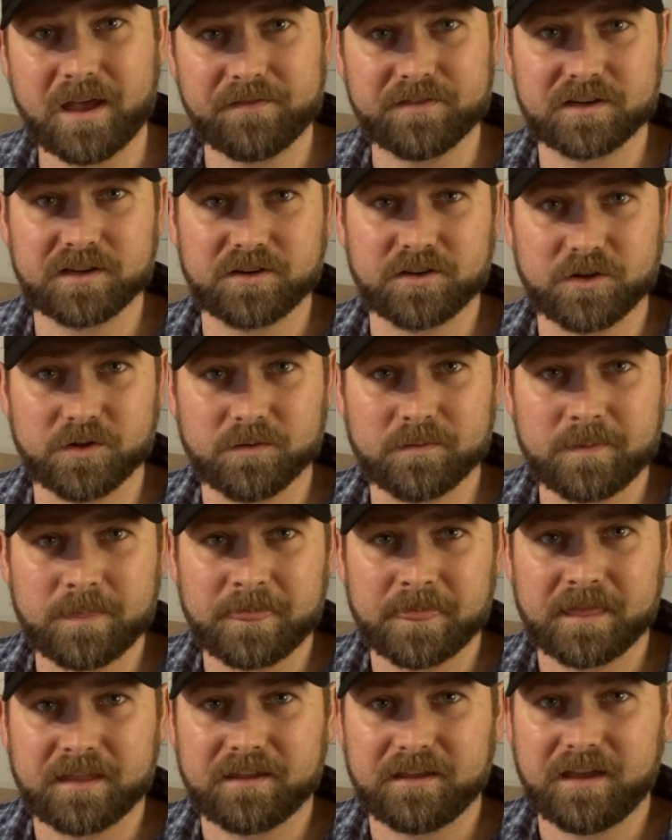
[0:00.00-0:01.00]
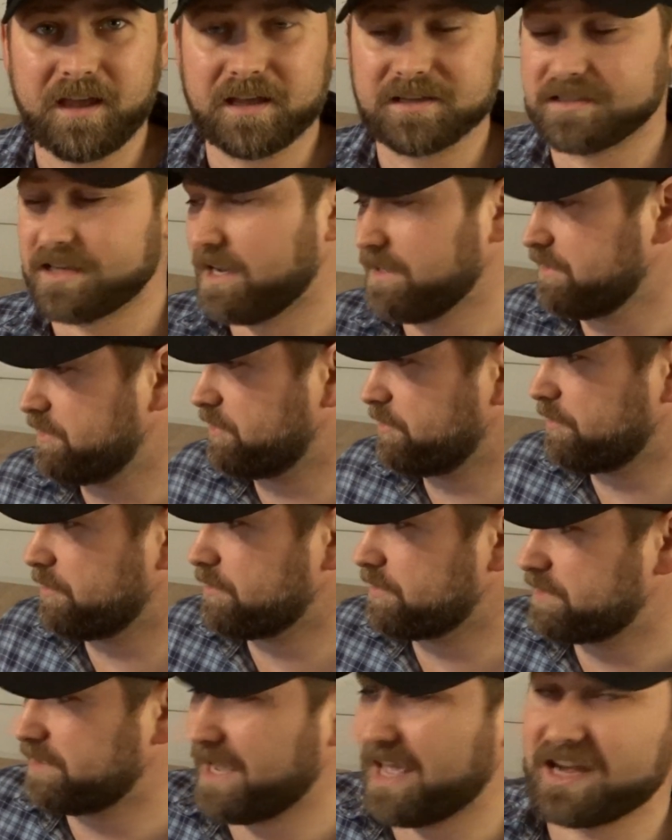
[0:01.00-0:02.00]
having to do is I had
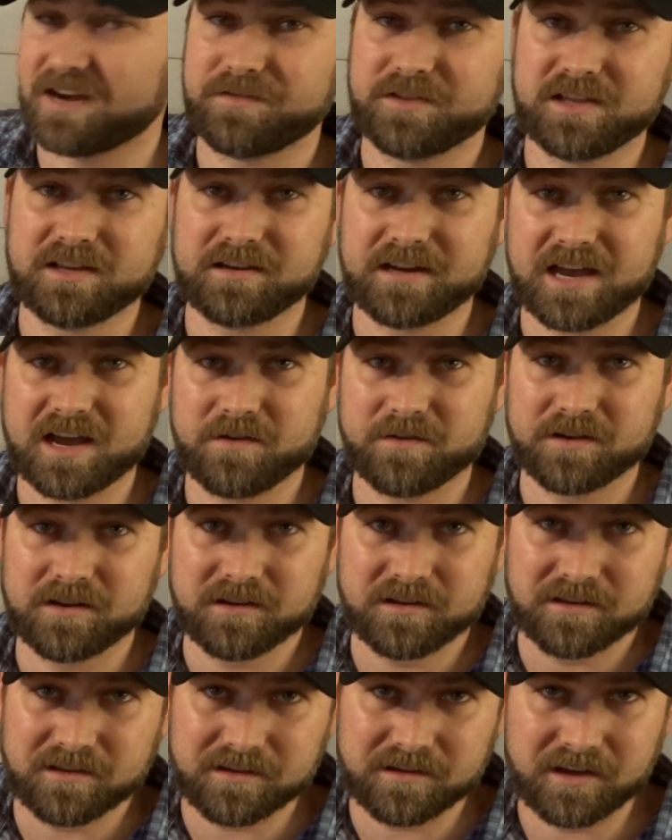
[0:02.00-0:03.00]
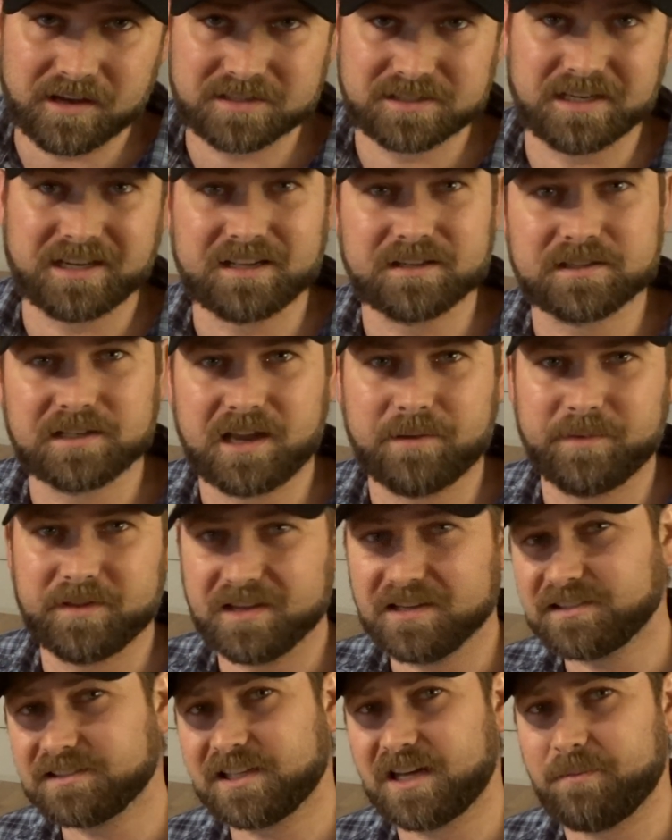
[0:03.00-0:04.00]
to sand everything down a second time. And
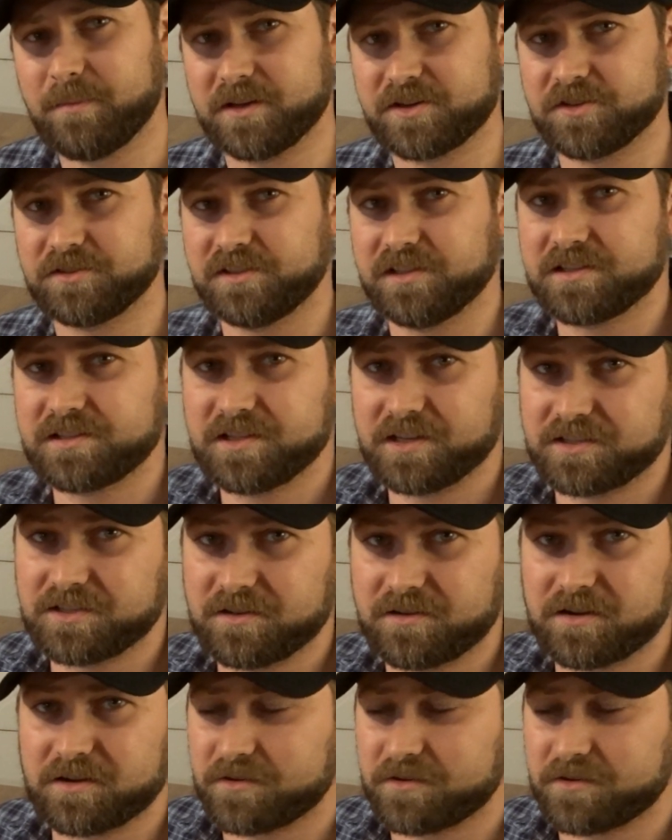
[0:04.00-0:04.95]
this time I just did 600